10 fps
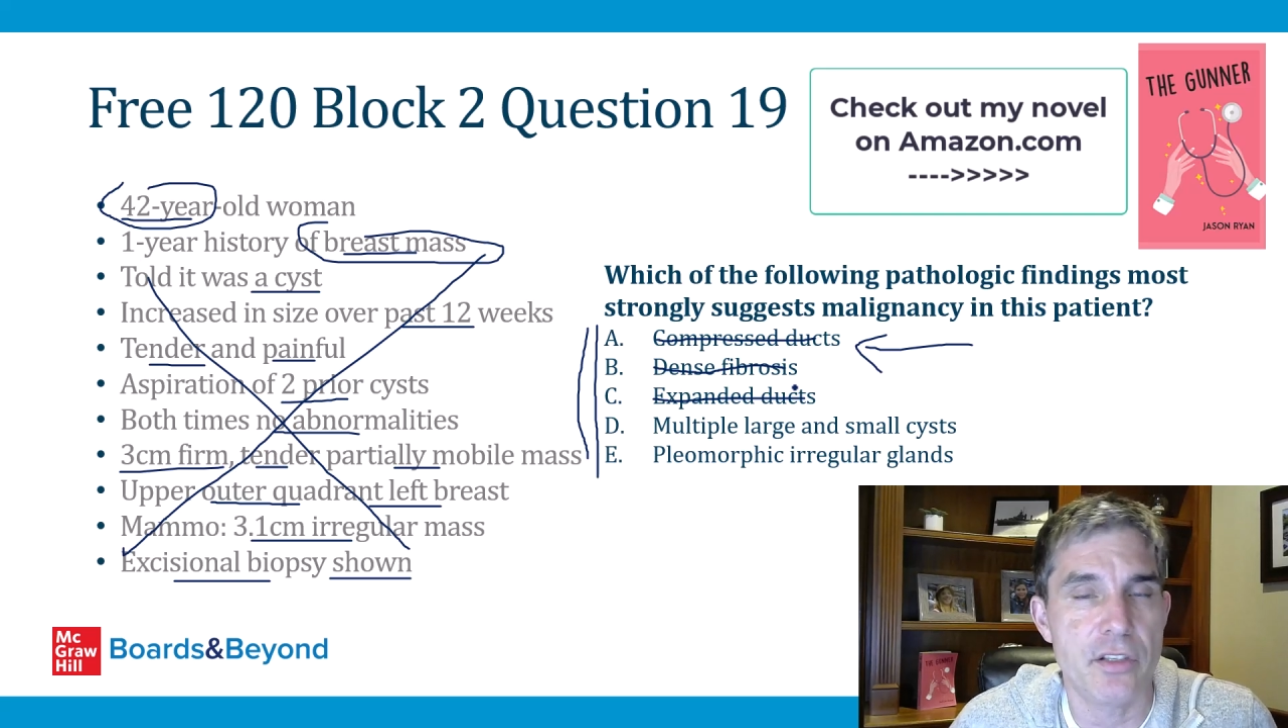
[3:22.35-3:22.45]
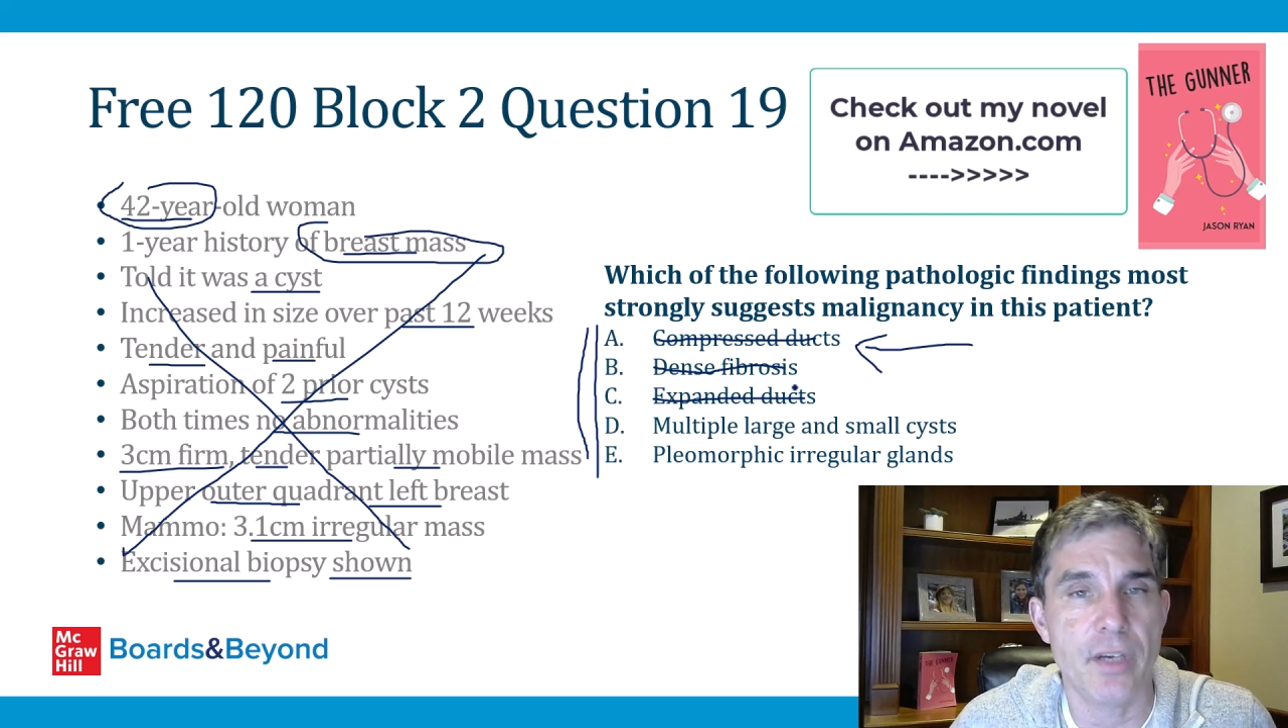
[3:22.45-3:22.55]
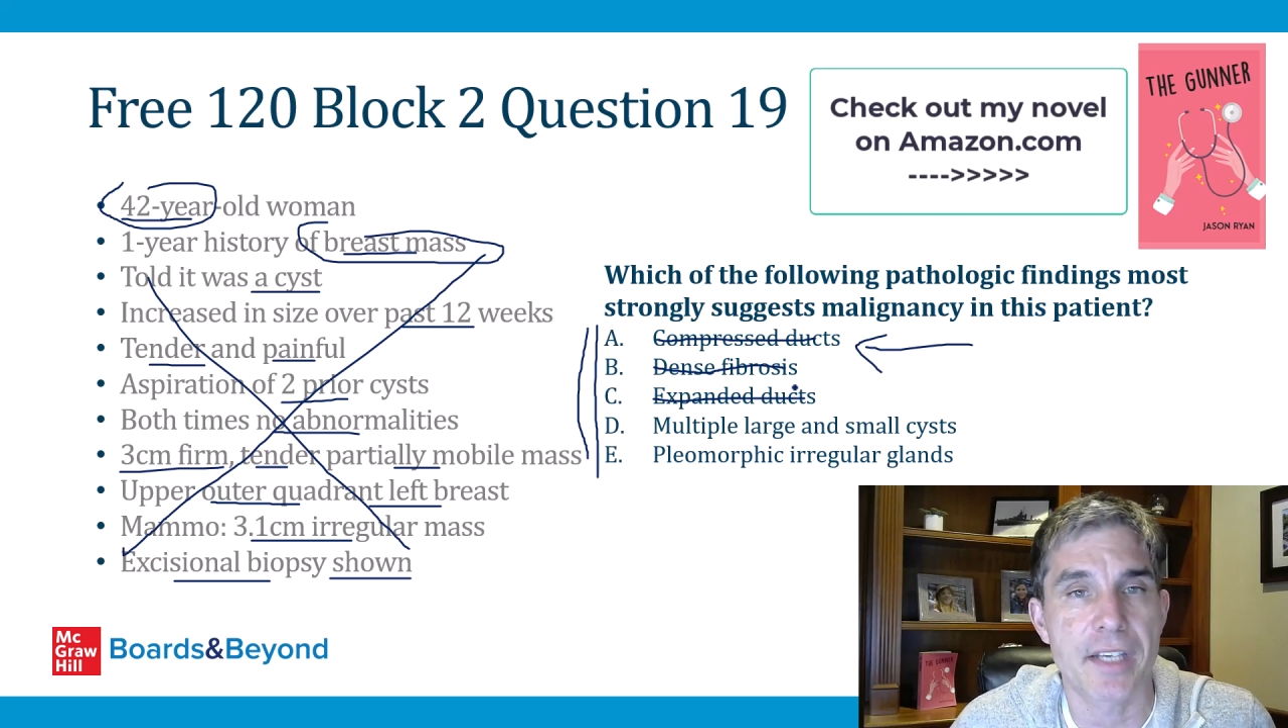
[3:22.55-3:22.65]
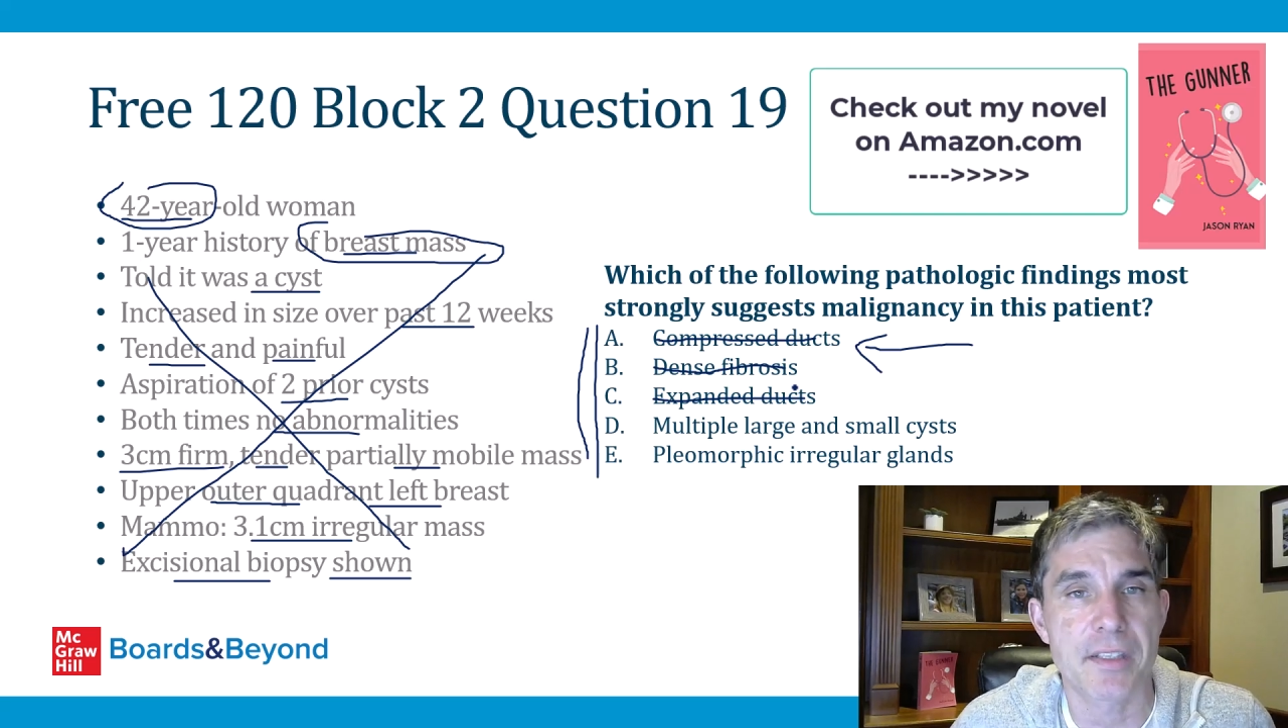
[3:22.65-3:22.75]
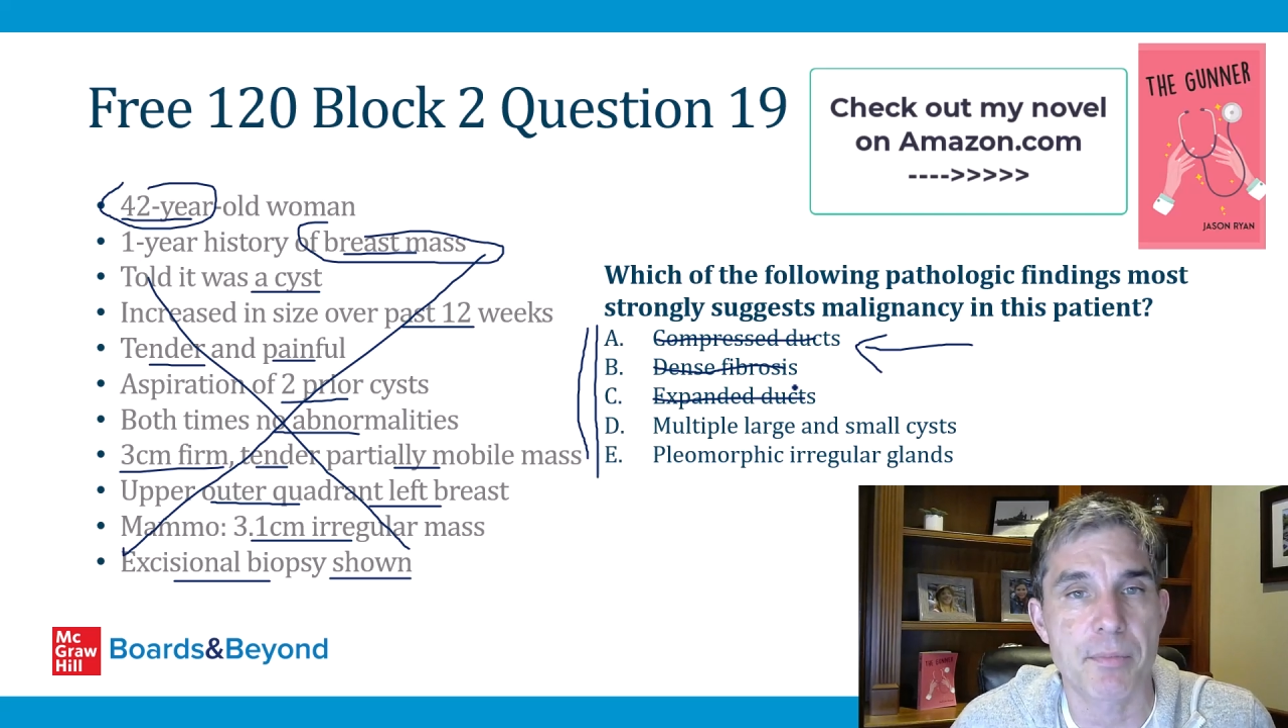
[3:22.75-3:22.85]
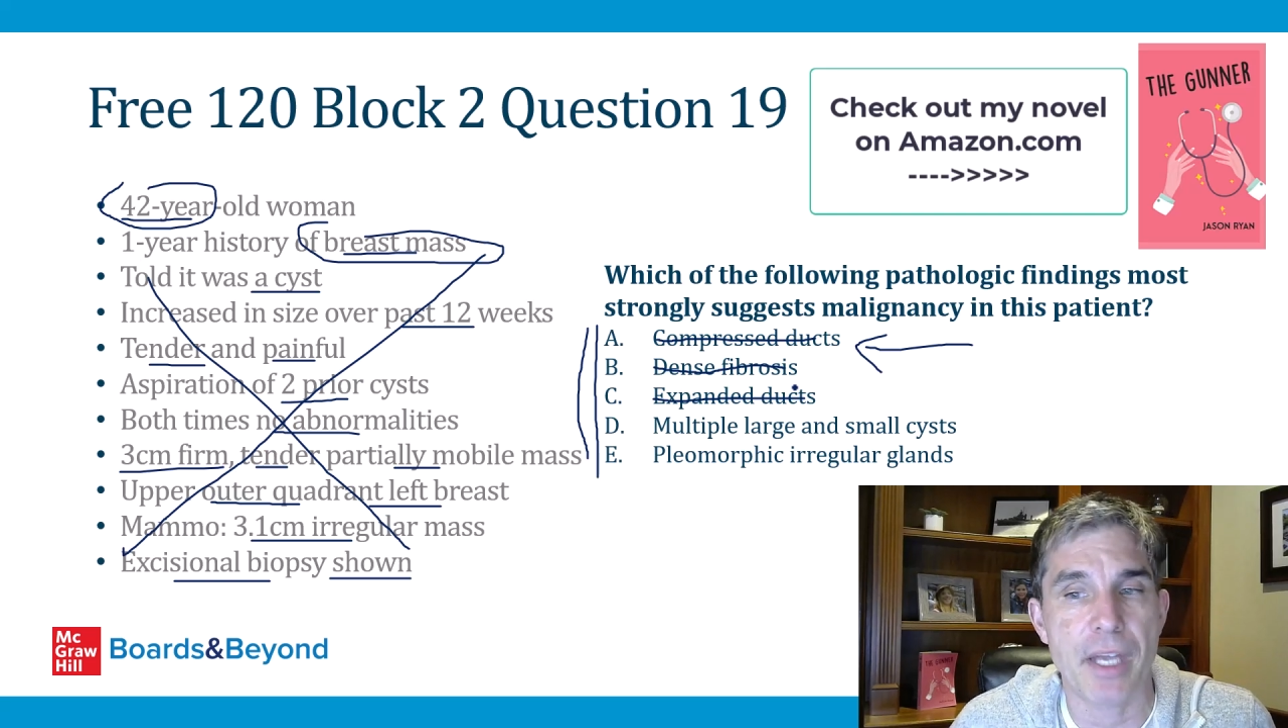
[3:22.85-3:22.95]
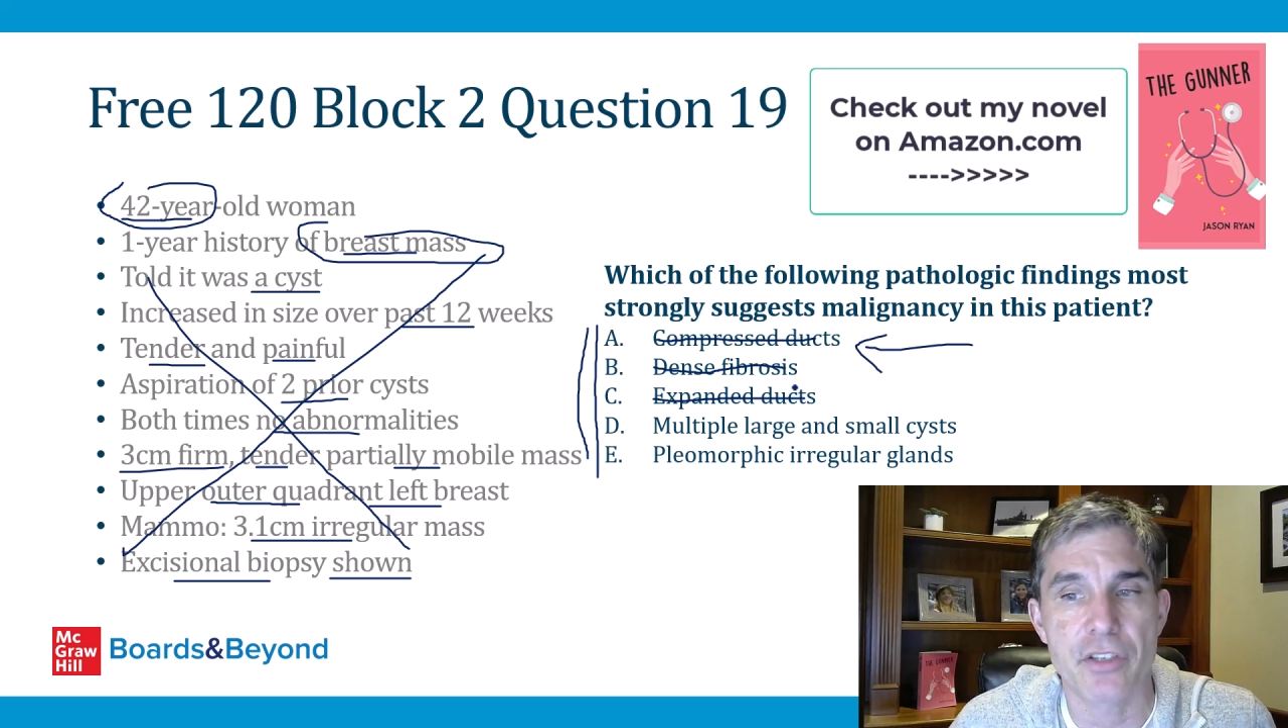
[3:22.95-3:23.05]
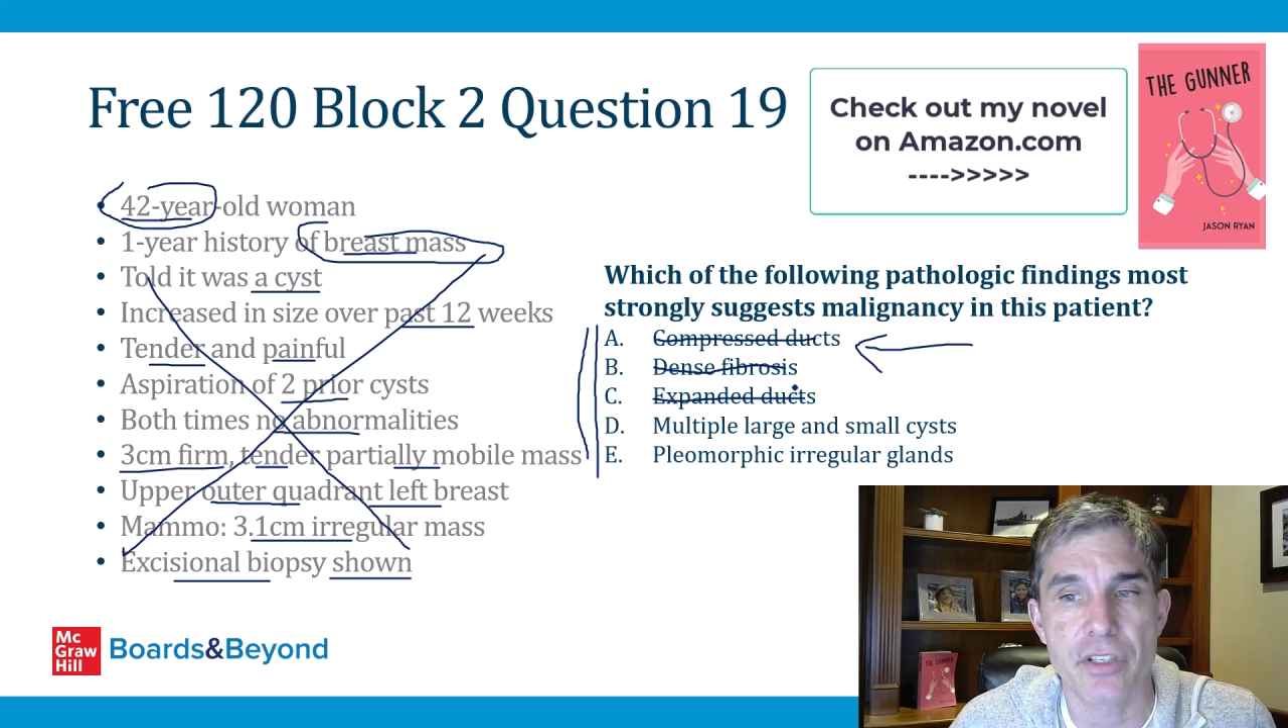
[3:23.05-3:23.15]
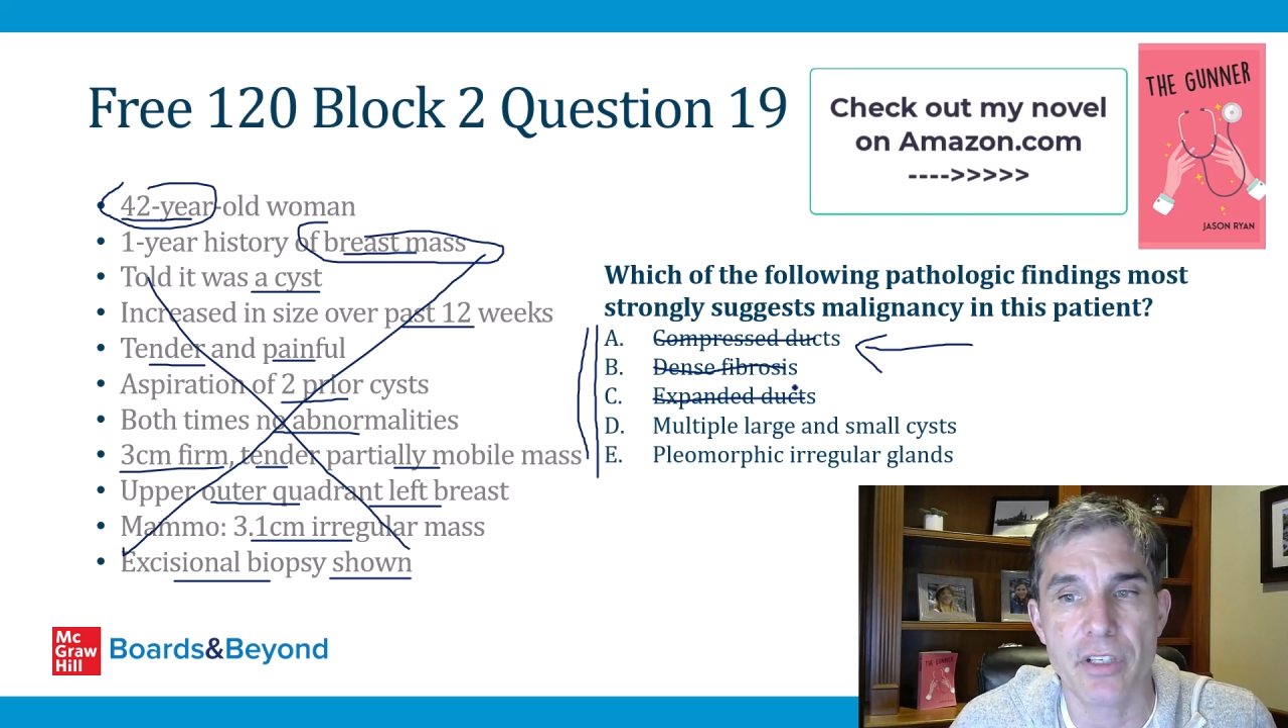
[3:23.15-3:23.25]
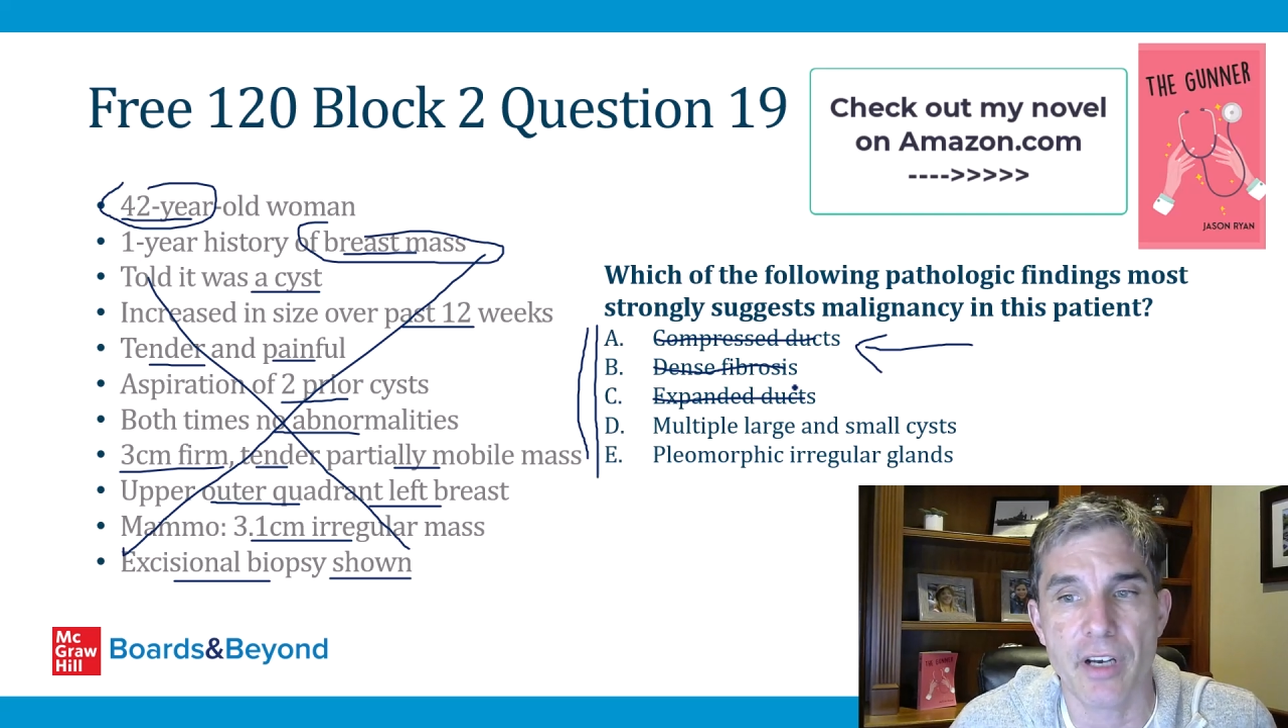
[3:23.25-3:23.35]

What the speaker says: to expansion